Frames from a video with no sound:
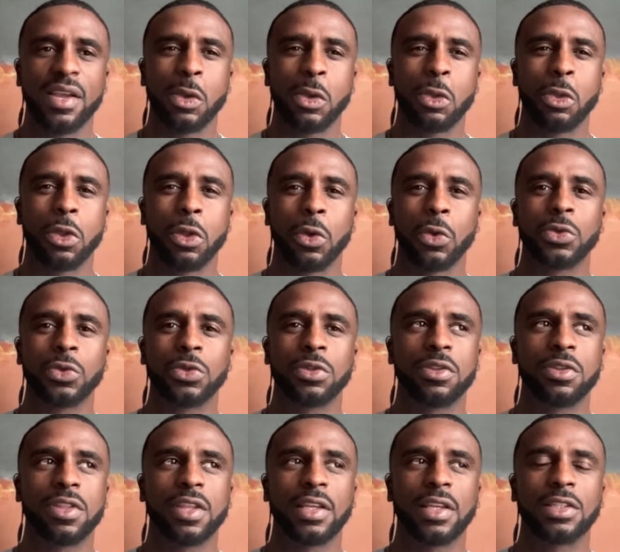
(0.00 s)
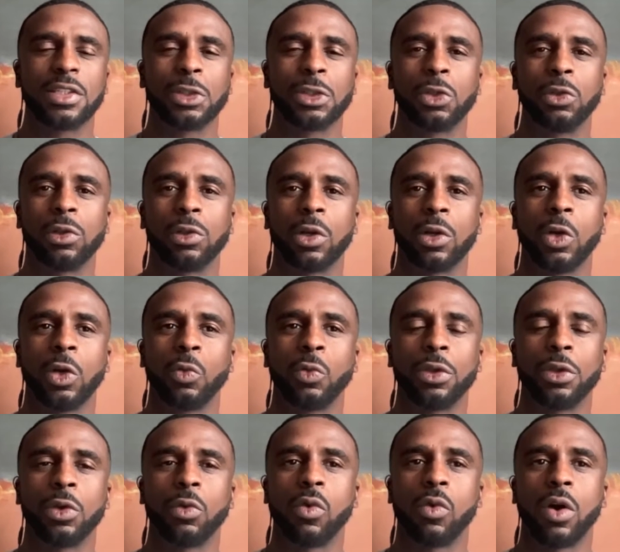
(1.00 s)
Those are the things that you learn when
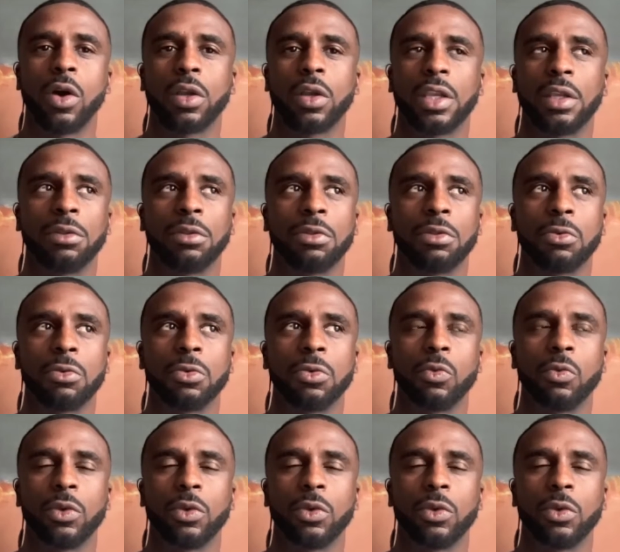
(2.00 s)
you're walking through,